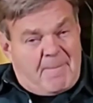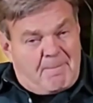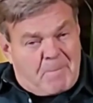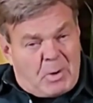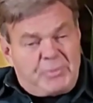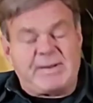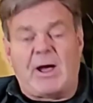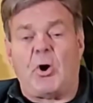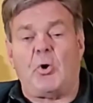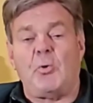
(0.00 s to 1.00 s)
most
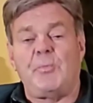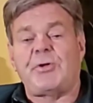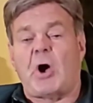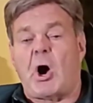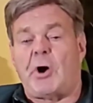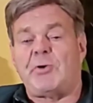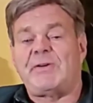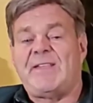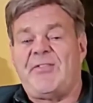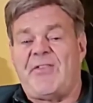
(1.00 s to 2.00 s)
homes
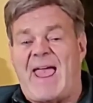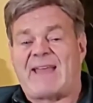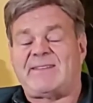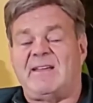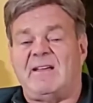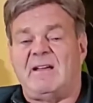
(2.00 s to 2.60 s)
aren't that